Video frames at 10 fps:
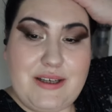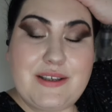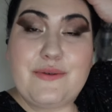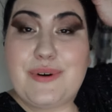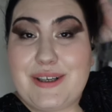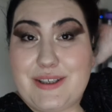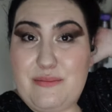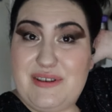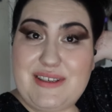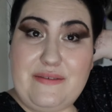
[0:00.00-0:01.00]
So work is
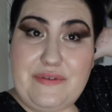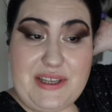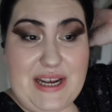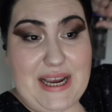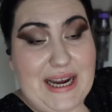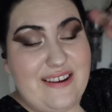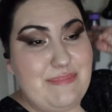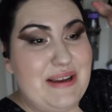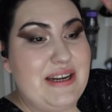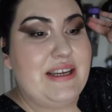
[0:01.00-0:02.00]
almost done for the day. I've
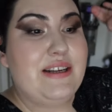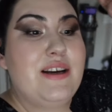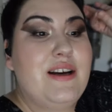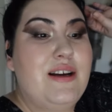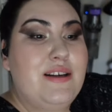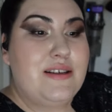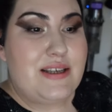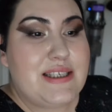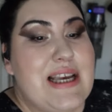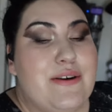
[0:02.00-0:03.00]
been in
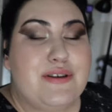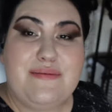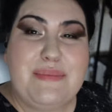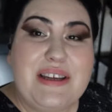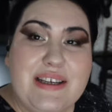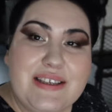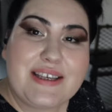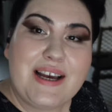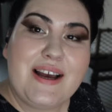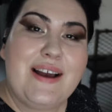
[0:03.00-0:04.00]
6 hours of meetings.